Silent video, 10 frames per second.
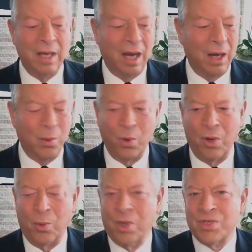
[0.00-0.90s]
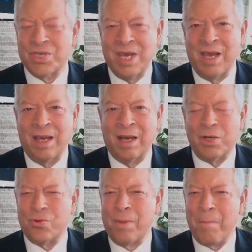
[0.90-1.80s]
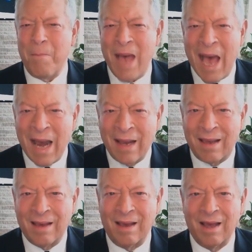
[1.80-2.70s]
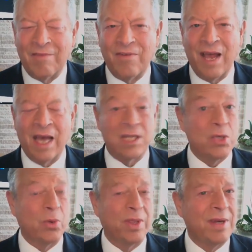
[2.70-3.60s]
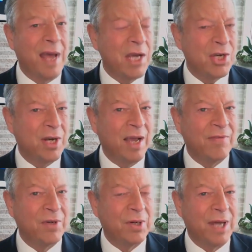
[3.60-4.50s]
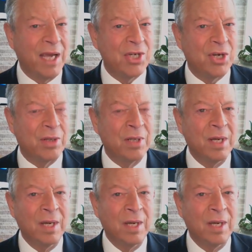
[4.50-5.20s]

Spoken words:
Uh, we're seeing a dramatic advance with nation after nation